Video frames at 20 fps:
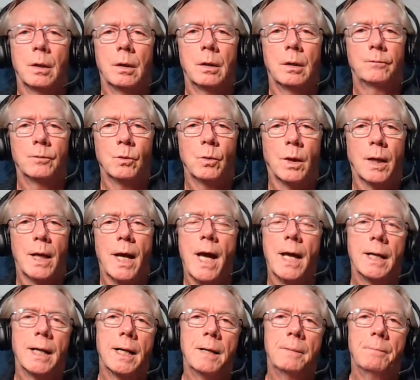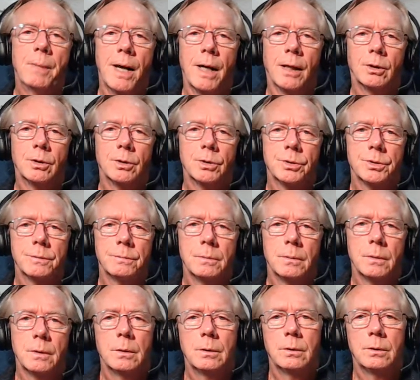if you want to add any banners
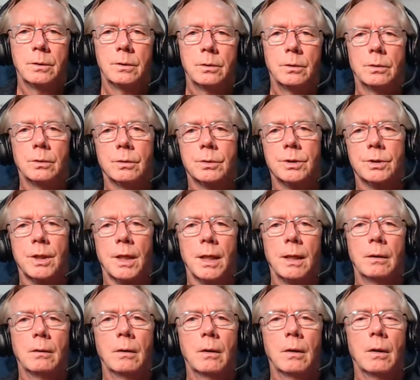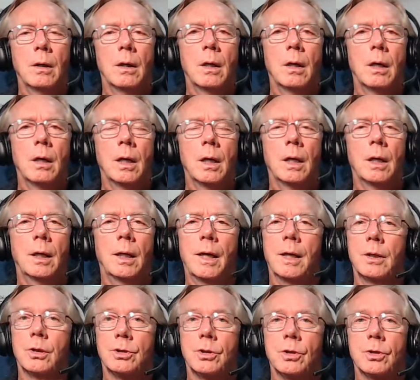to your site,
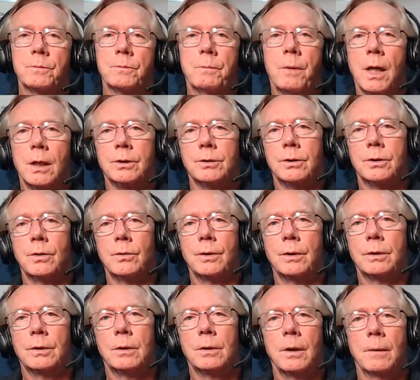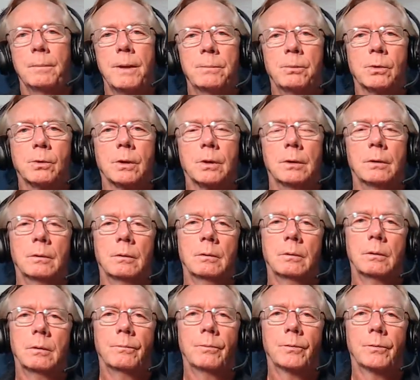and a search box so that people can